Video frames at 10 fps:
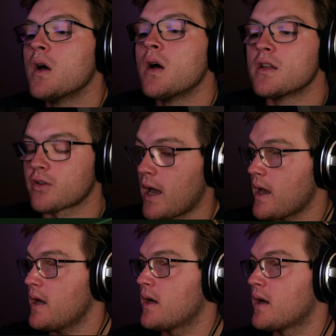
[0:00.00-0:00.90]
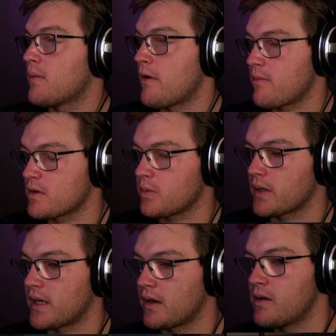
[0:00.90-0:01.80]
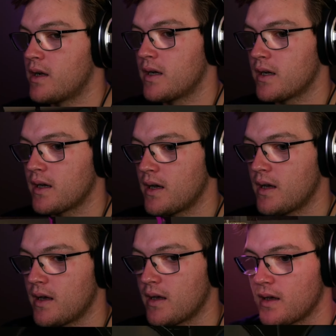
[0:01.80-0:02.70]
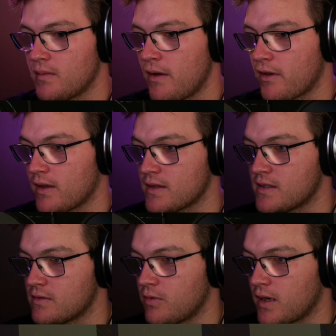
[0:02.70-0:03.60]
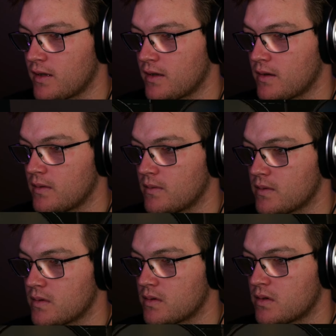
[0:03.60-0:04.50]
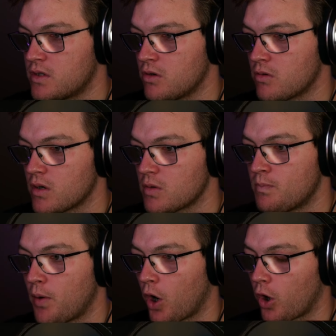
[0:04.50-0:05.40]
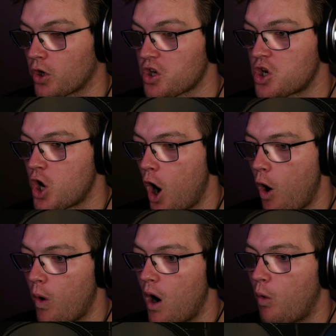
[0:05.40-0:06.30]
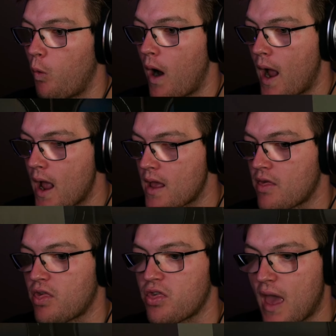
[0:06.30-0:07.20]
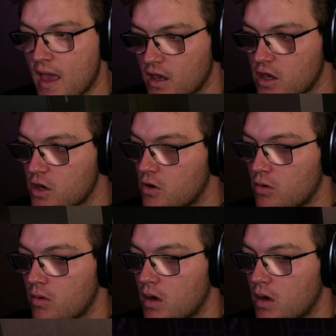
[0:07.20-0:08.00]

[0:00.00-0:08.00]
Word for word: It's okay. I'm having a mental breakdown. Wait, this is what... Dude, bird, go away. Thank you.